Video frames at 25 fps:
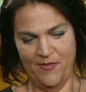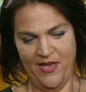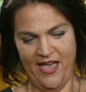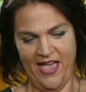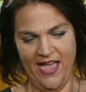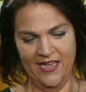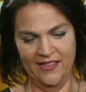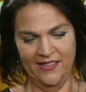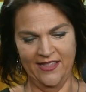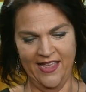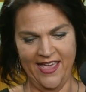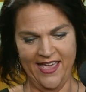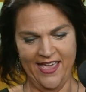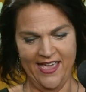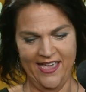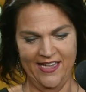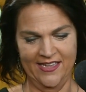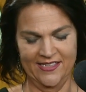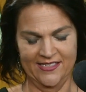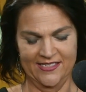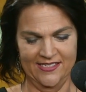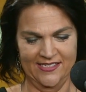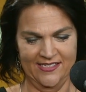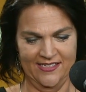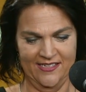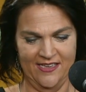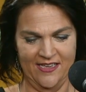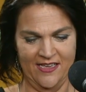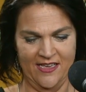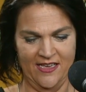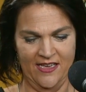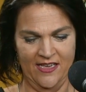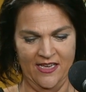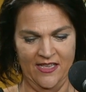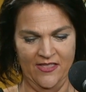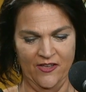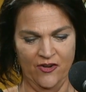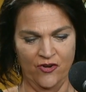Highlight
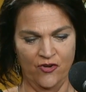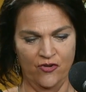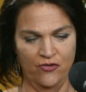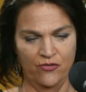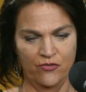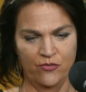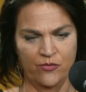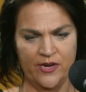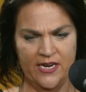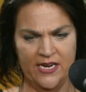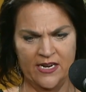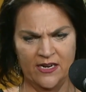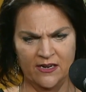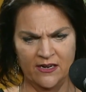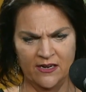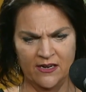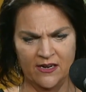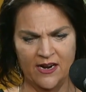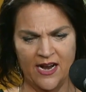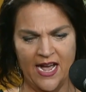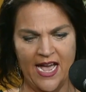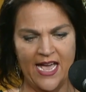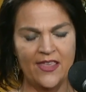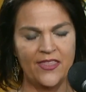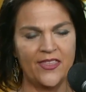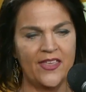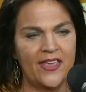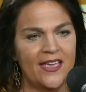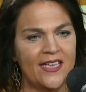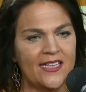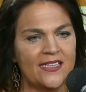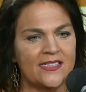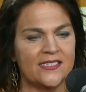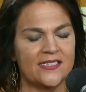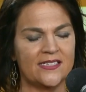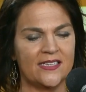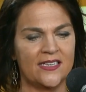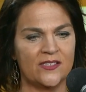in the career, I think
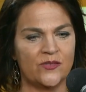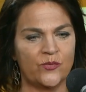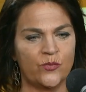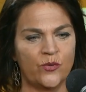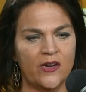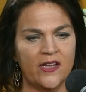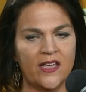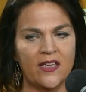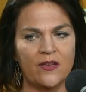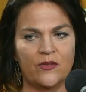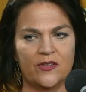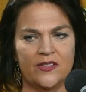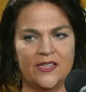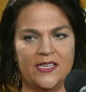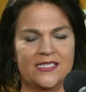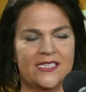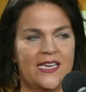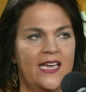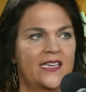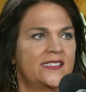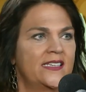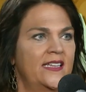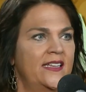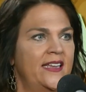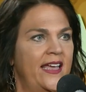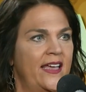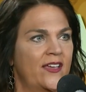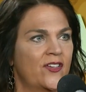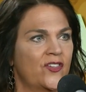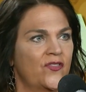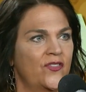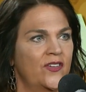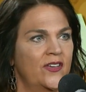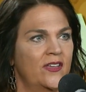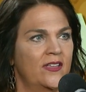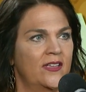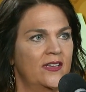it's working with these guys in Nashville